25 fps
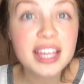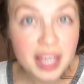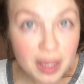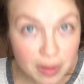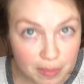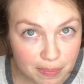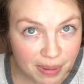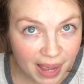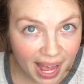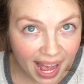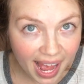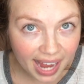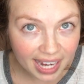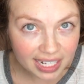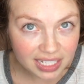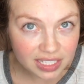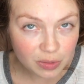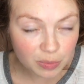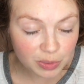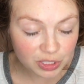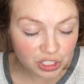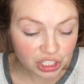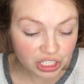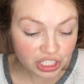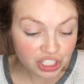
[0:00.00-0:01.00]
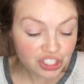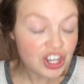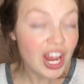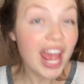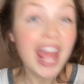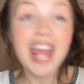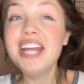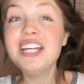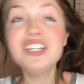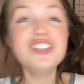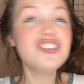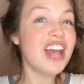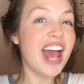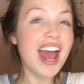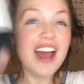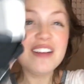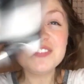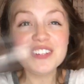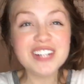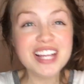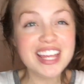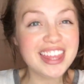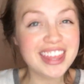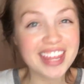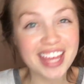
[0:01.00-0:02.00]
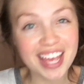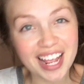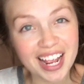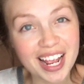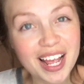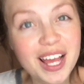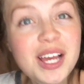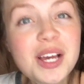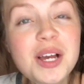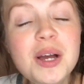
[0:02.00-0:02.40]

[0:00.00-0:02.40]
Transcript: impact, which could change everything,